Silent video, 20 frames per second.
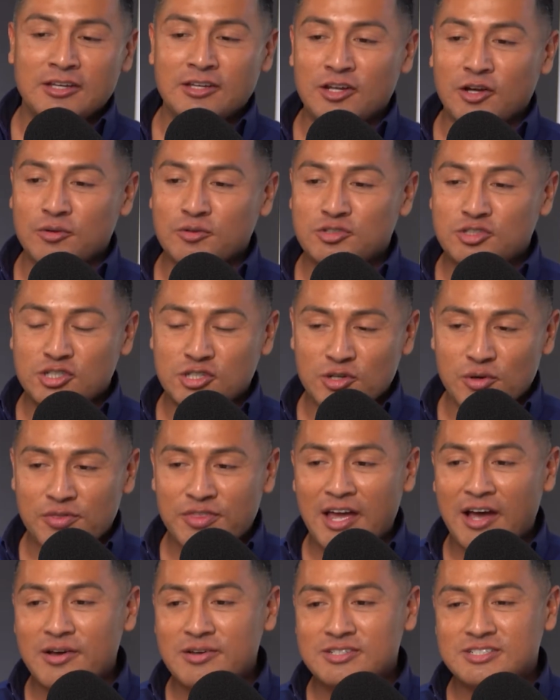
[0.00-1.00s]
you know
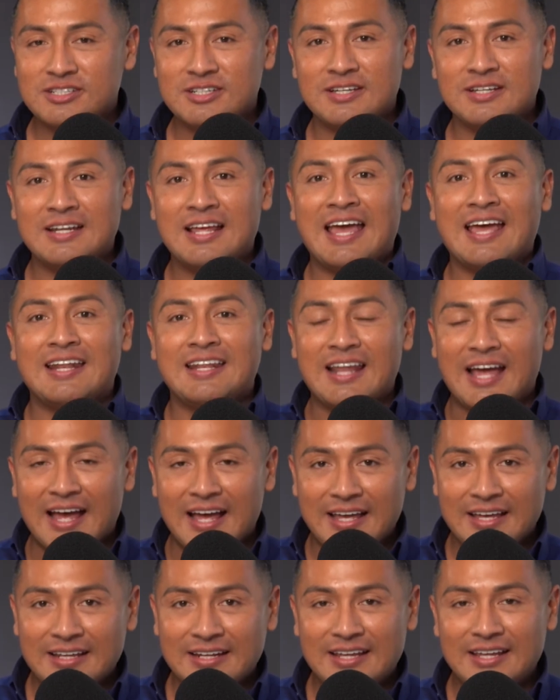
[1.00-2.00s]

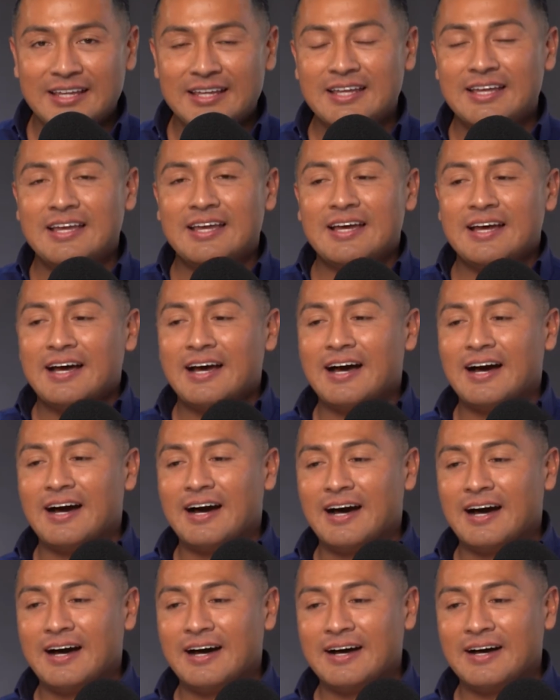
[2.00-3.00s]
2009, uh,
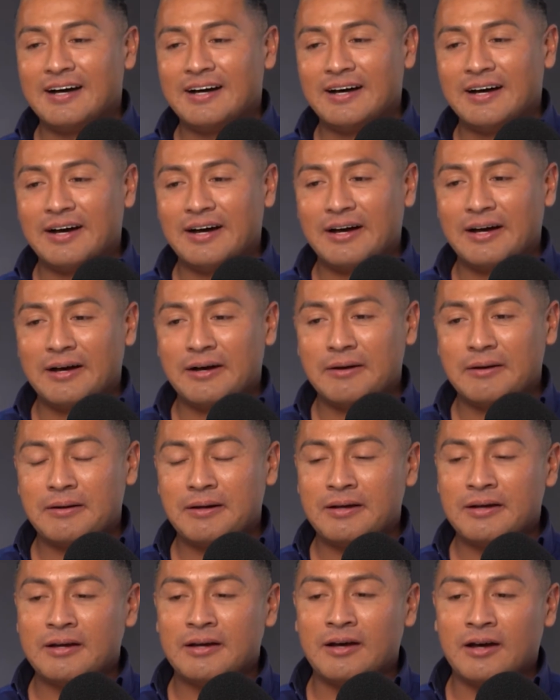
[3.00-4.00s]
uh,
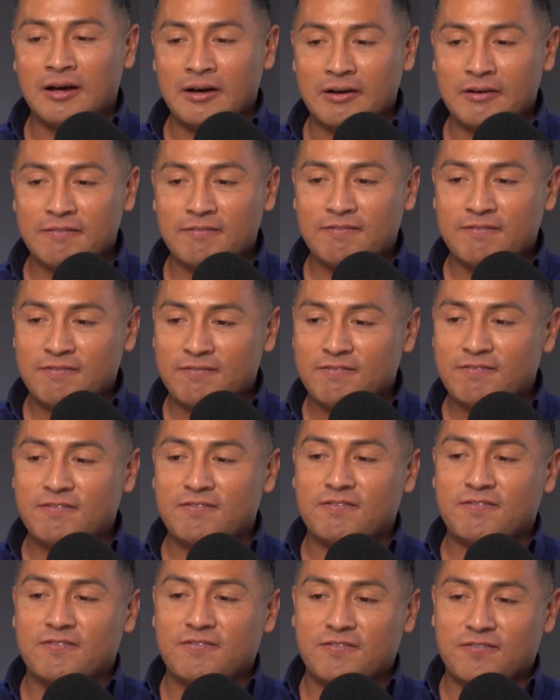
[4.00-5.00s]
uh,
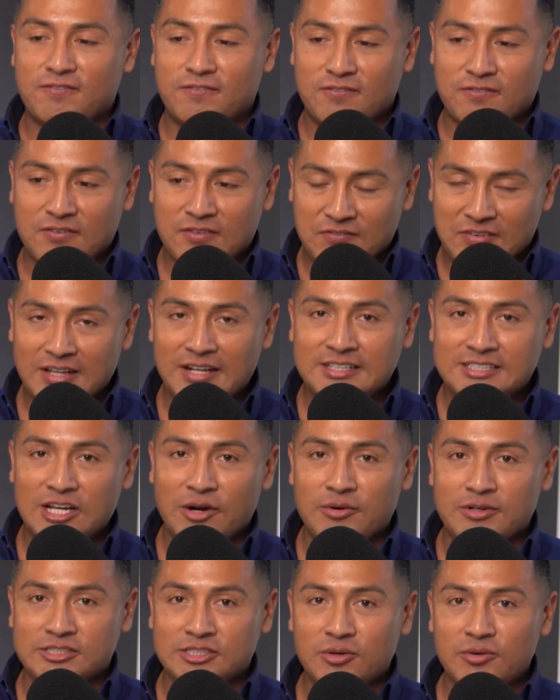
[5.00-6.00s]
Phoenix,
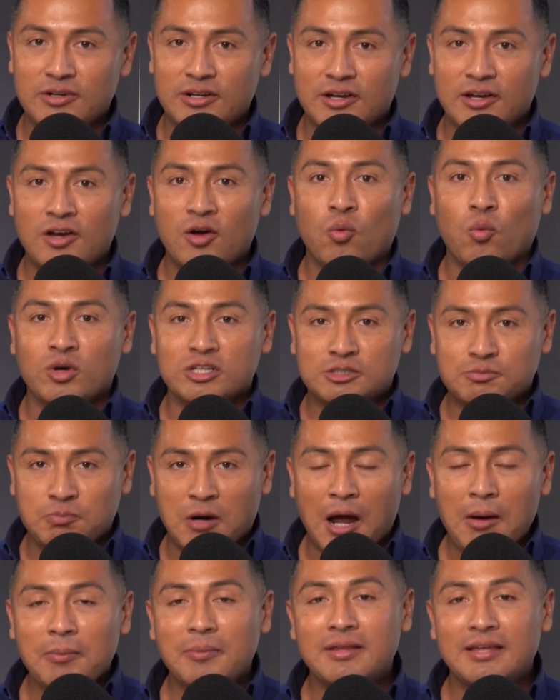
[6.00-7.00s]
Arizona was
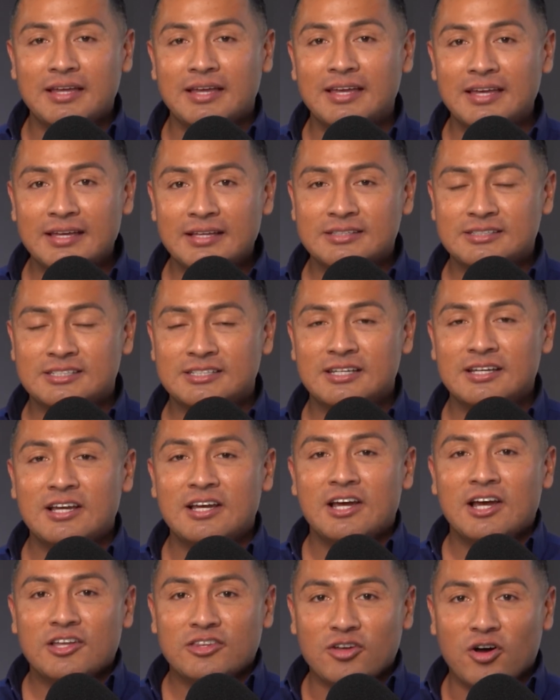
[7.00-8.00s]
probably hit
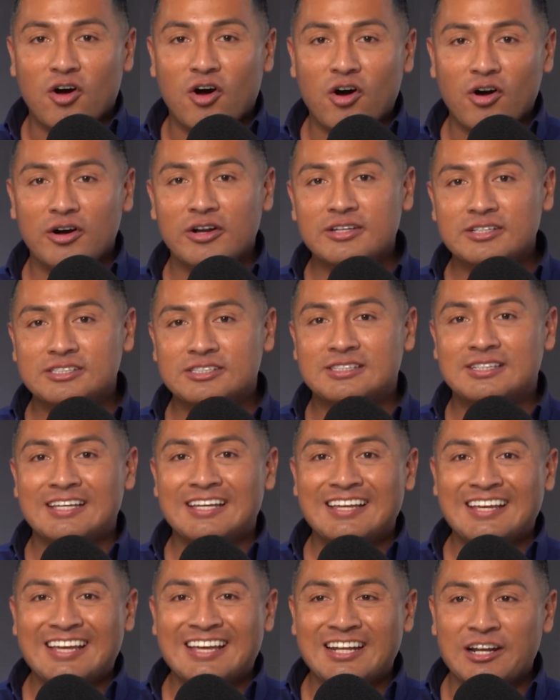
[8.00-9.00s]
the hardest
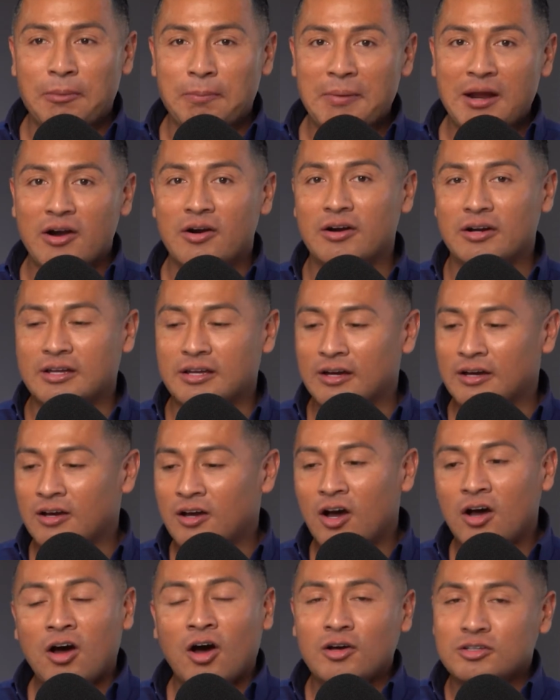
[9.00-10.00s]
in
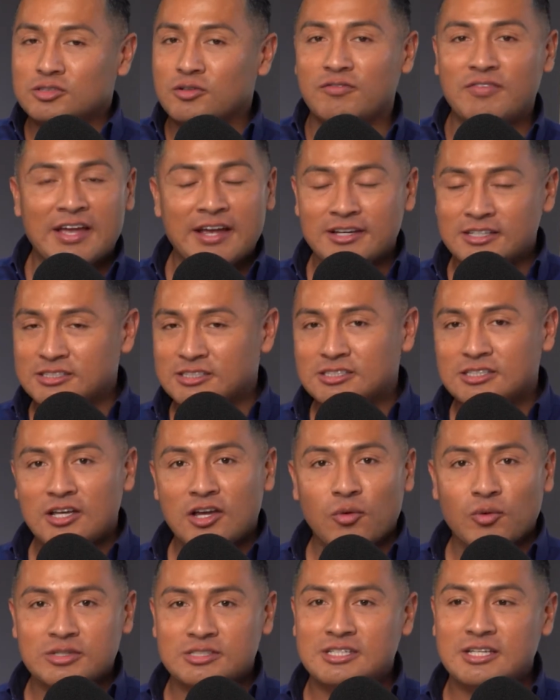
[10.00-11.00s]
America. Also, Vegas
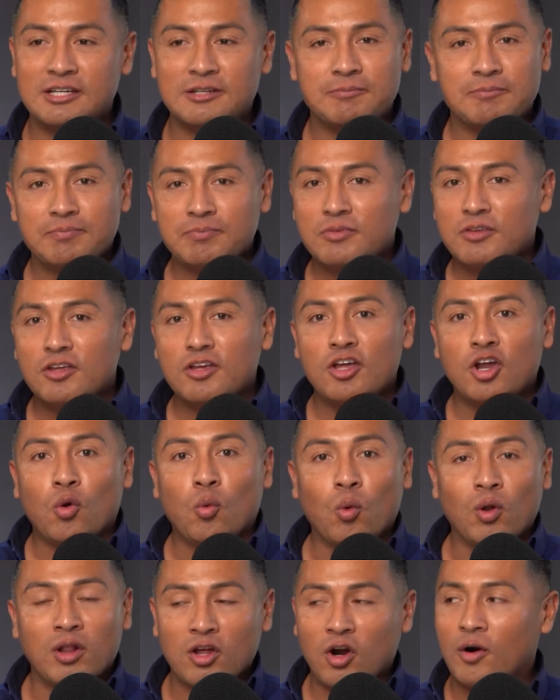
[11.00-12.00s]
was hit
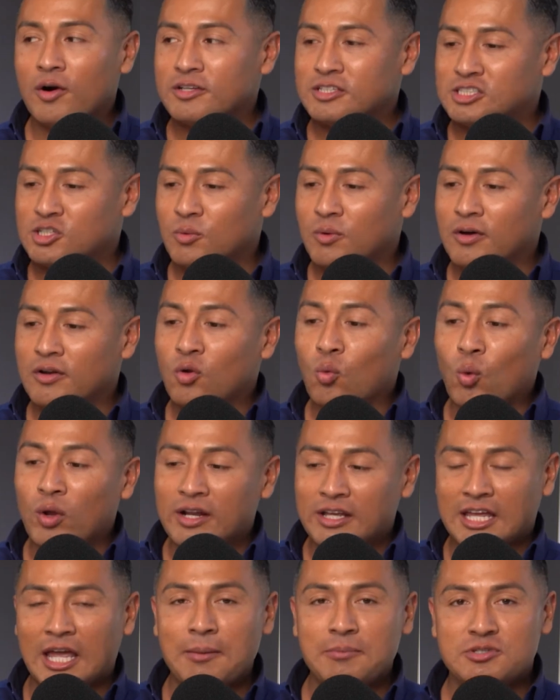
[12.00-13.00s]
really hard and so on when
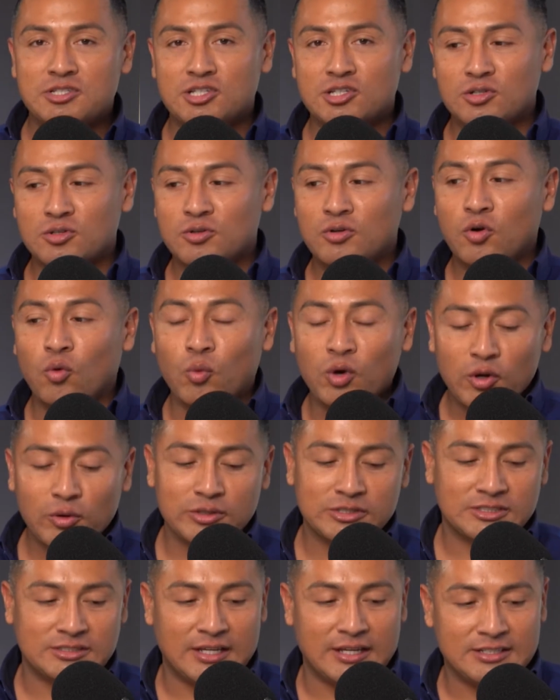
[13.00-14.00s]
it came to real
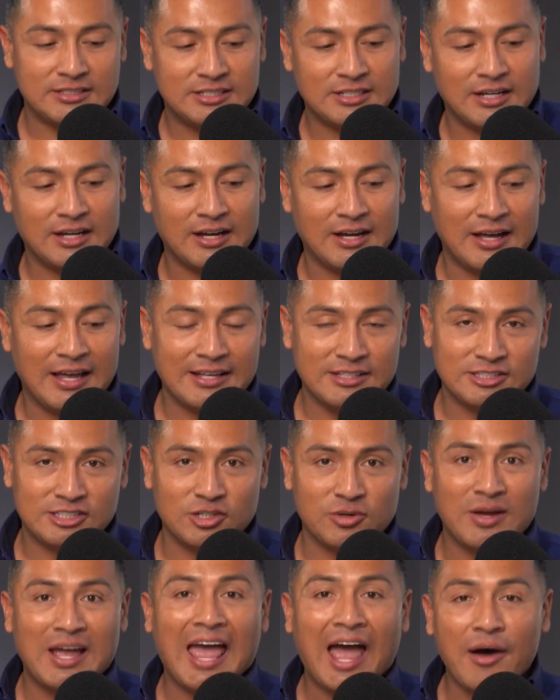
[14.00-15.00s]
estate. Uh, and
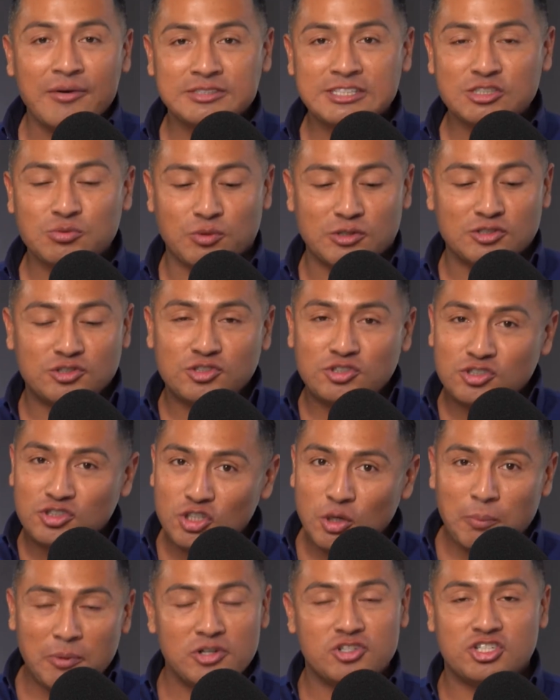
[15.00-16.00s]
so houses were
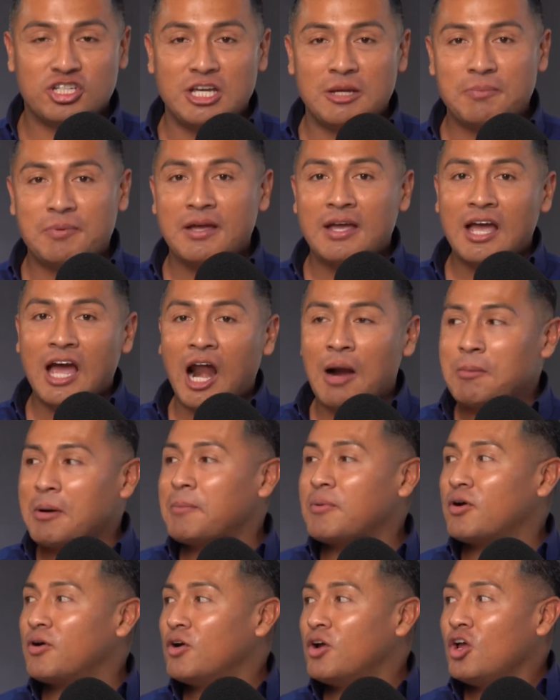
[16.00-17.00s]
super cheap. I
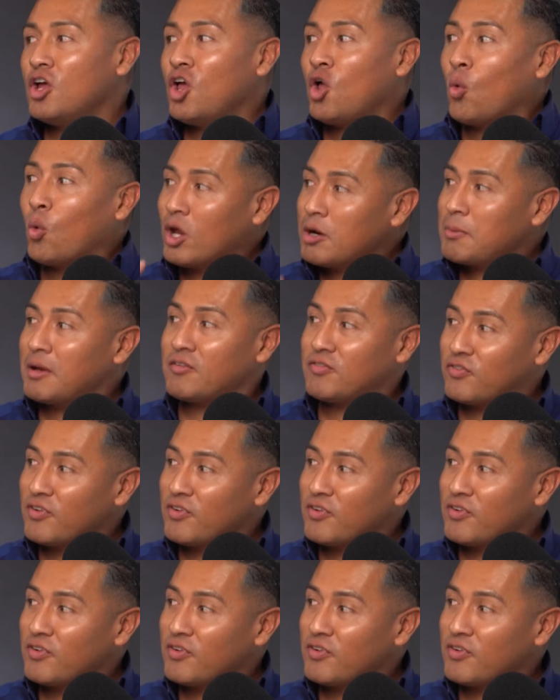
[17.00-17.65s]
remember one of my